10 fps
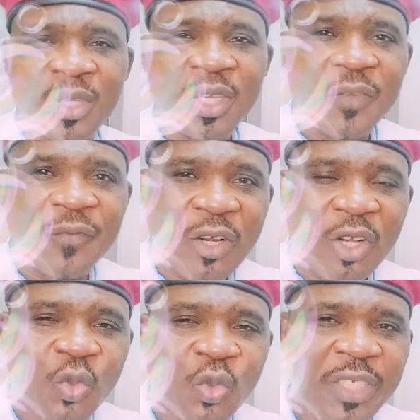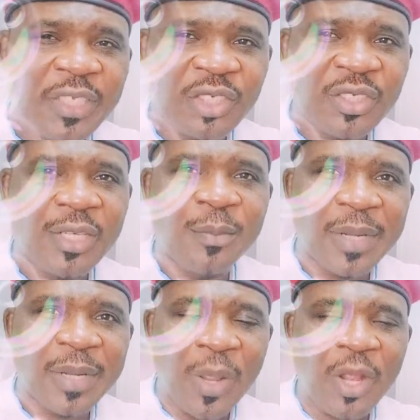If you are not doing it intentionally,
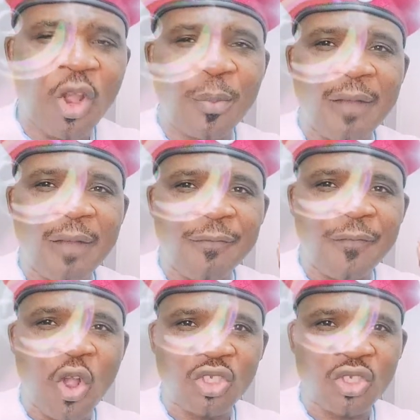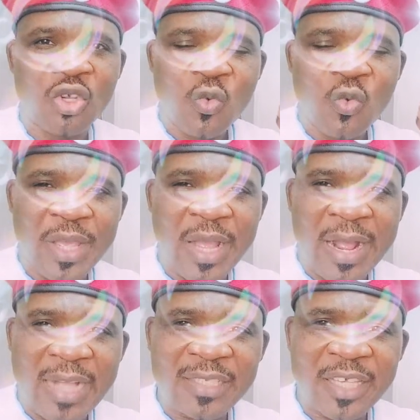better wake up and focus. We are
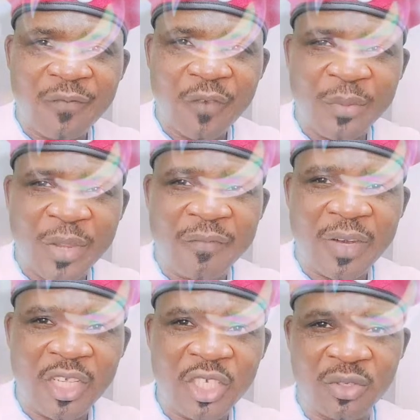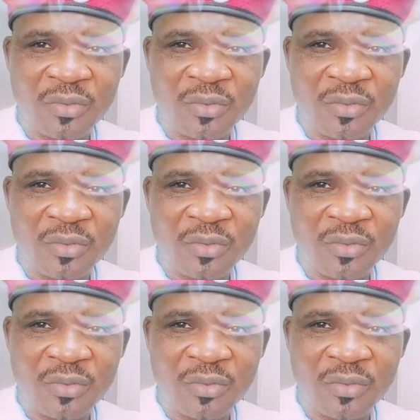asking for Biafra Nation.